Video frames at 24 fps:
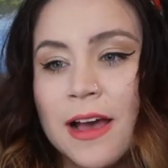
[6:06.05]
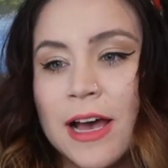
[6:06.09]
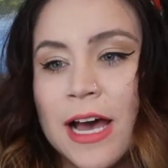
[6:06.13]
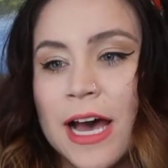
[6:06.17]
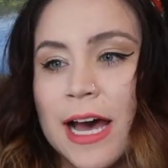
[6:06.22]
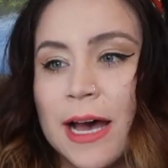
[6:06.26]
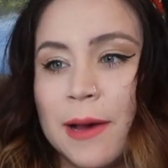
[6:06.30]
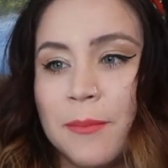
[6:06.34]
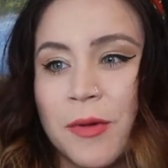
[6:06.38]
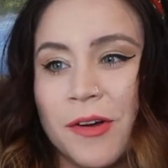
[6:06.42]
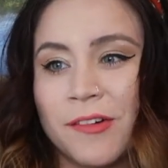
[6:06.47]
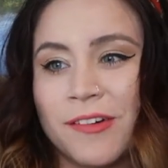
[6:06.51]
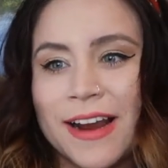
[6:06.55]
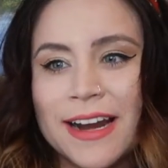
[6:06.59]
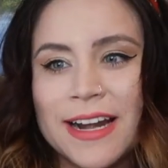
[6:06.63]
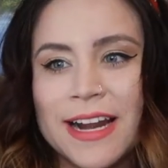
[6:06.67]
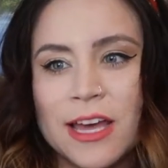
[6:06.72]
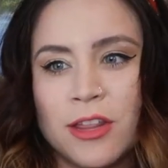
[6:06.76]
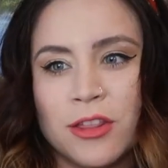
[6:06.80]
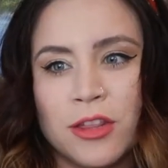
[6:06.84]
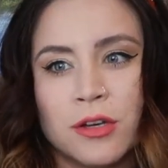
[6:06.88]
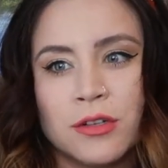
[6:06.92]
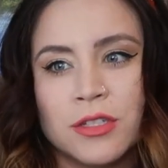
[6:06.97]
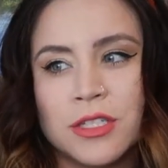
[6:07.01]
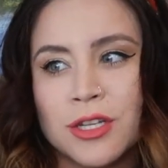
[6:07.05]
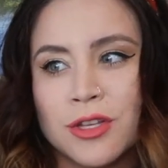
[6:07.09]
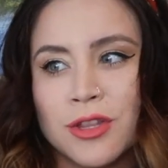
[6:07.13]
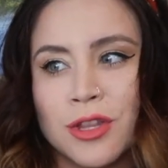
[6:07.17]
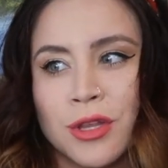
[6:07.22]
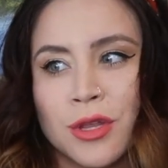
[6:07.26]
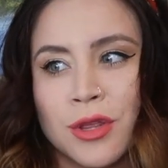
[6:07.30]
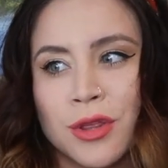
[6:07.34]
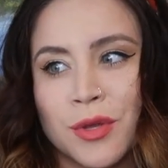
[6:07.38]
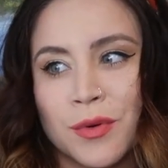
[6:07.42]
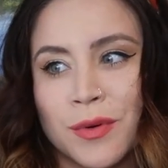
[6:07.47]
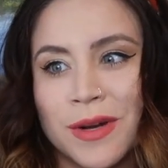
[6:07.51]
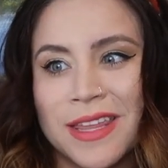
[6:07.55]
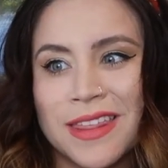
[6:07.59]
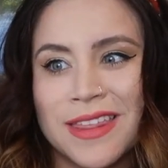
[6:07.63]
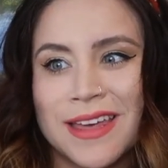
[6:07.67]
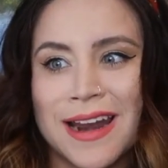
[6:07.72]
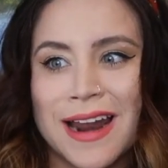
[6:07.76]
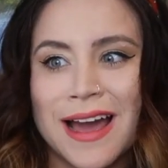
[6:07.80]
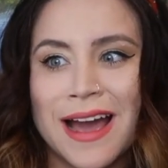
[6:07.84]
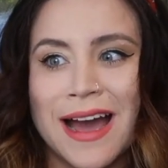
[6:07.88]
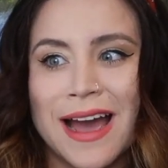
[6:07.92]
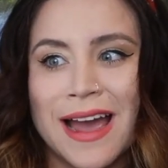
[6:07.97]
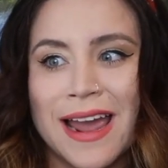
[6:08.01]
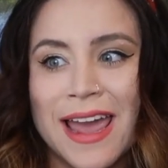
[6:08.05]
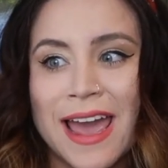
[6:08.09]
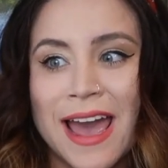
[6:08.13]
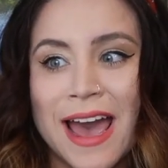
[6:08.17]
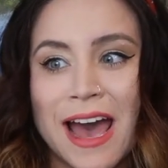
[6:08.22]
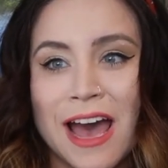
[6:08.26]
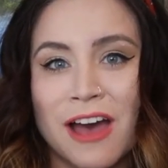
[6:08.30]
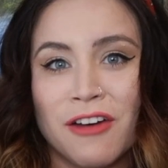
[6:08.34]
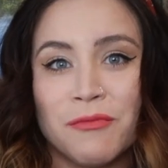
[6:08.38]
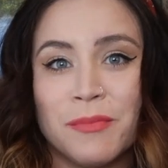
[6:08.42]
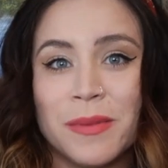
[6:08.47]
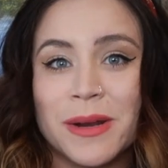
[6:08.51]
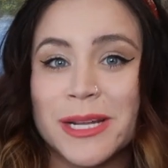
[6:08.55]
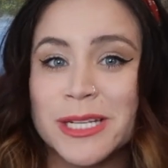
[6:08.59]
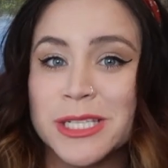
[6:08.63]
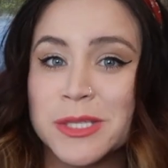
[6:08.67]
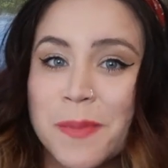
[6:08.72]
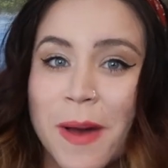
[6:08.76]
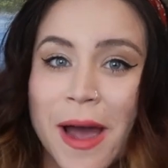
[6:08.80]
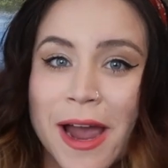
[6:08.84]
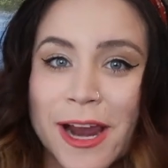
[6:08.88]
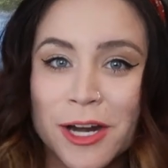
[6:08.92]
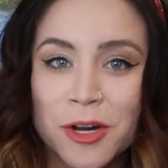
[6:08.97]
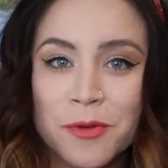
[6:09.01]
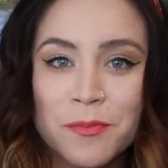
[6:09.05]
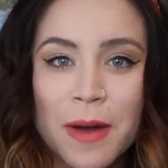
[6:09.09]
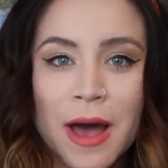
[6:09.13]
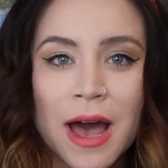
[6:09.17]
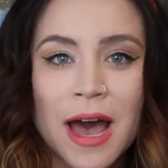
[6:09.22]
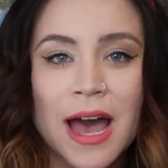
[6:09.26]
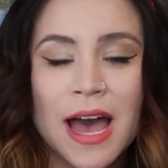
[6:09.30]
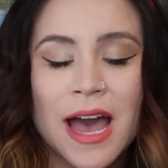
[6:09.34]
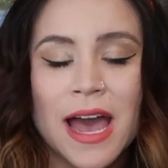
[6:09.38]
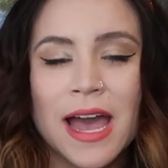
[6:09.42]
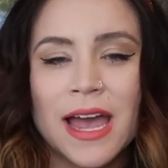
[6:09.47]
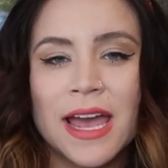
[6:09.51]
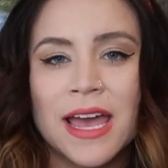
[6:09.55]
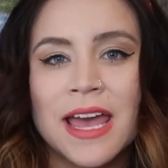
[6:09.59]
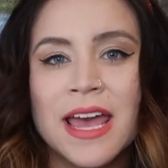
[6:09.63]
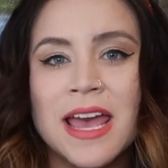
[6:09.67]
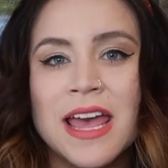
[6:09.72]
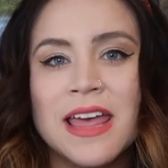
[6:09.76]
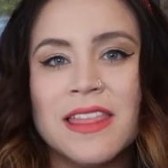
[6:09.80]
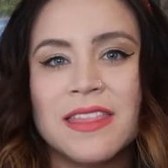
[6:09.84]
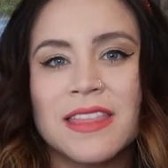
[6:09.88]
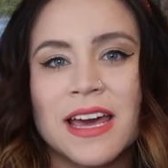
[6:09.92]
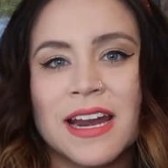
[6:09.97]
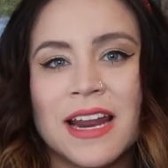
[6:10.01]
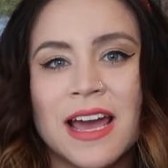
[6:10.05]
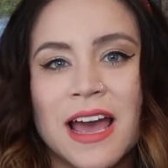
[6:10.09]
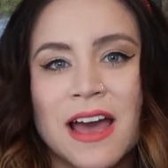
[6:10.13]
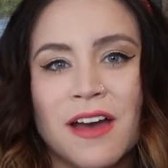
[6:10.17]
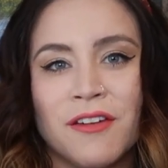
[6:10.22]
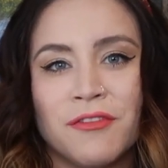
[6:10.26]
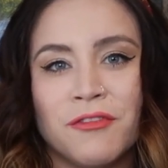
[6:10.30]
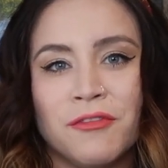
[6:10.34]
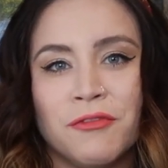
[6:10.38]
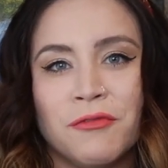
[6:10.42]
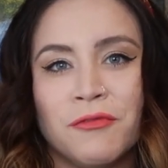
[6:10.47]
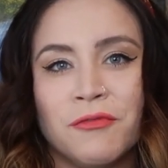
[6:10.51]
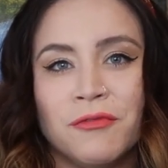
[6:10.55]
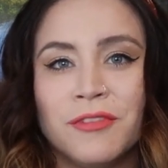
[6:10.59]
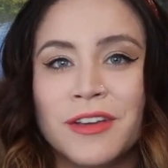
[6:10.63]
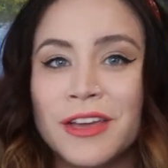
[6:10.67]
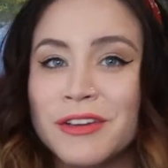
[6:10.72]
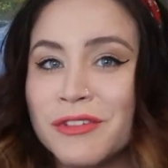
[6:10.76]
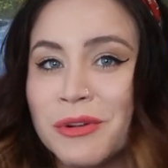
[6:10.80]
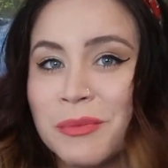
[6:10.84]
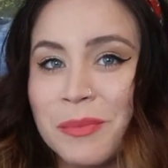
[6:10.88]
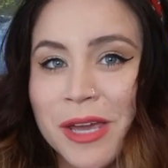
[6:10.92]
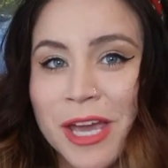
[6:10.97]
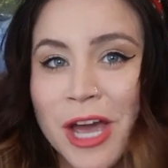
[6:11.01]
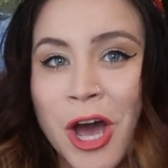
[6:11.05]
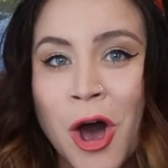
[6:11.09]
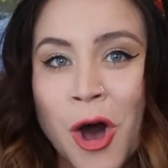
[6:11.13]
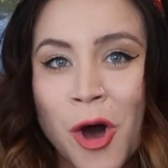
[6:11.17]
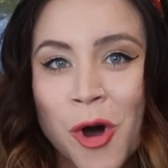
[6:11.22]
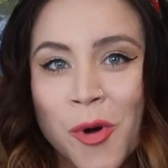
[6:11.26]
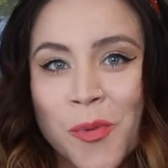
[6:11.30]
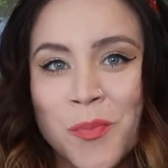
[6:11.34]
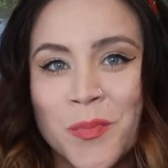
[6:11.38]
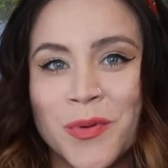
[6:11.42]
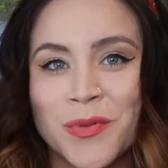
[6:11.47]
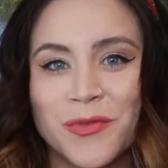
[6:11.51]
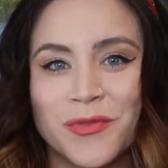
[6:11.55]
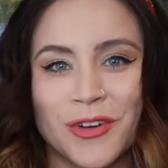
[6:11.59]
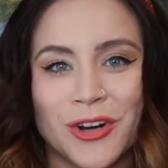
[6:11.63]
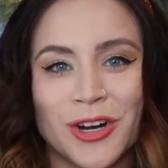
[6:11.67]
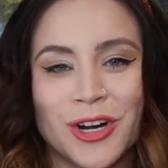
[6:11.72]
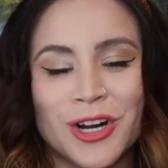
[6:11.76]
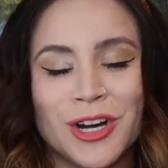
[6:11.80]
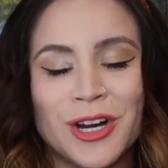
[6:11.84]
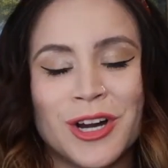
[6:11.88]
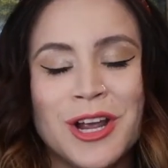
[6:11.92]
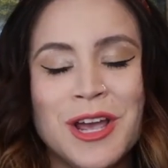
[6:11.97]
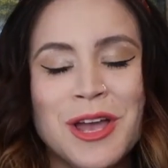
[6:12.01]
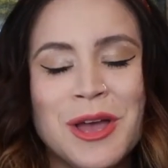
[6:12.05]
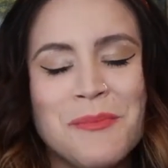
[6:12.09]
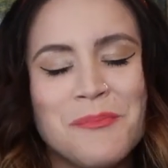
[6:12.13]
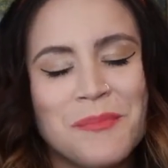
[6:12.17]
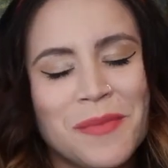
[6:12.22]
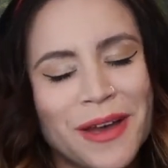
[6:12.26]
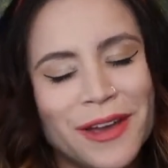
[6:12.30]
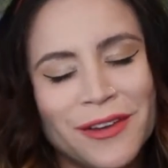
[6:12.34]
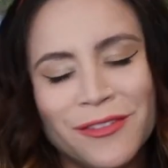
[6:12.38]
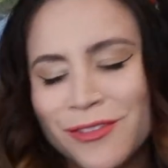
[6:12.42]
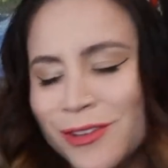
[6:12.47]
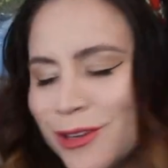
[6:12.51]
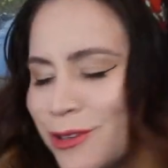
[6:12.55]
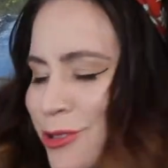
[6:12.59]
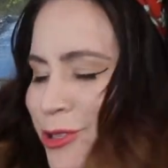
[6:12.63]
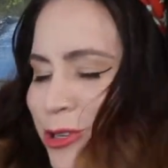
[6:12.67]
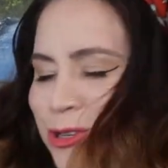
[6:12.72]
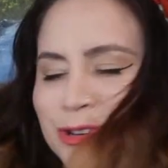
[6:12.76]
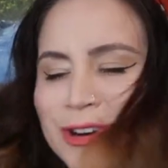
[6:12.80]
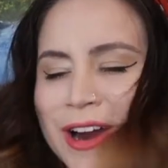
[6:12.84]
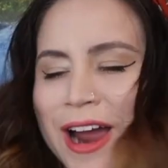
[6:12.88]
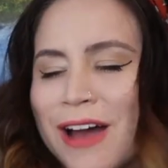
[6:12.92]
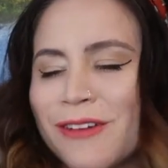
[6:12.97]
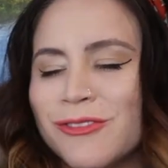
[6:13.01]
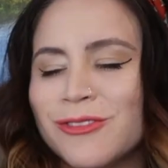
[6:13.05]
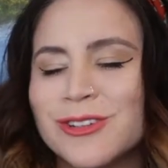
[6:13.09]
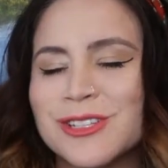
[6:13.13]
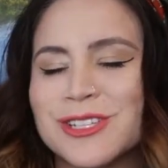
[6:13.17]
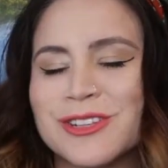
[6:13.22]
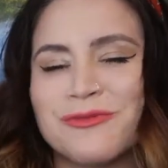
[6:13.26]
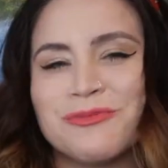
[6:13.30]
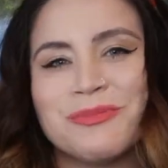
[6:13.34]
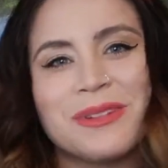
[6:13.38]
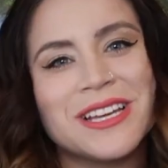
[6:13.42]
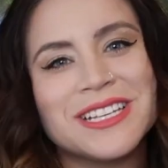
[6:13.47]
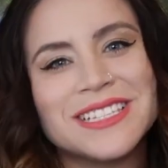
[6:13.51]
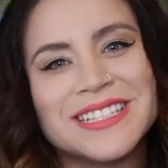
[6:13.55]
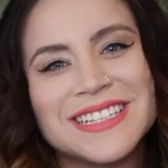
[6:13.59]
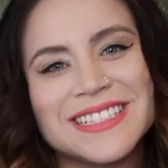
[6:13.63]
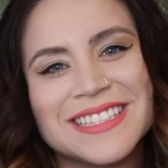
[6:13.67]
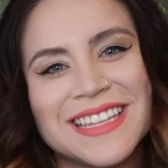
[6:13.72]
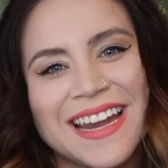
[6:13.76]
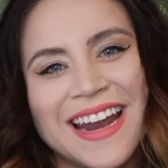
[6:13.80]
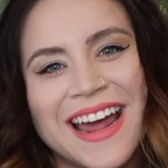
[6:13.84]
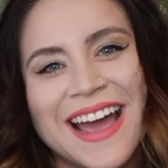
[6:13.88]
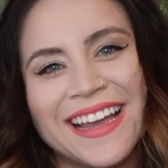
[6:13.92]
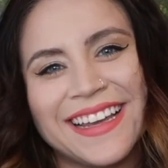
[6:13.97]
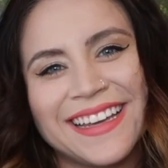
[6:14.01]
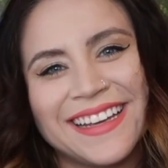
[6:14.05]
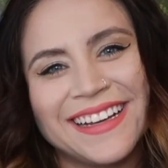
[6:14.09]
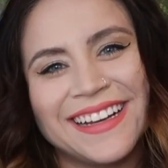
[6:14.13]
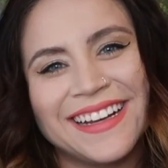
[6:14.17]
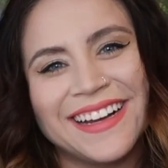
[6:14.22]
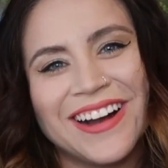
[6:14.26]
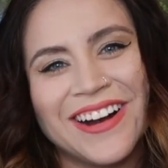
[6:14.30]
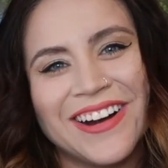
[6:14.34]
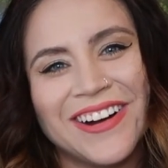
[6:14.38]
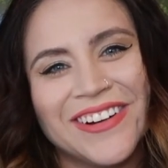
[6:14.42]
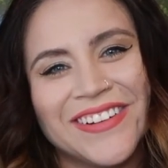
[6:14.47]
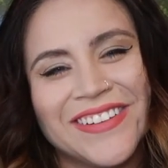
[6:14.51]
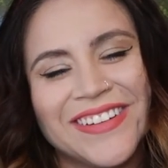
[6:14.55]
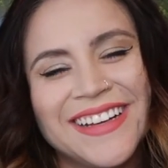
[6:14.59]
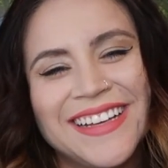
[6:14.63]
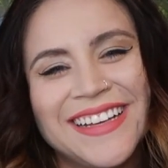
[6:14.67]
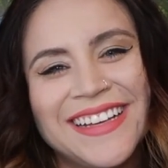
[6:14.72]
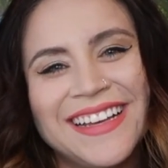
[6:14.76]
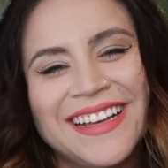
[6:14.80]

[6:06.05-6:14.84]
But right now, those are the 3 that I have been inspired by, that have given me hope for my future travels of places that I can go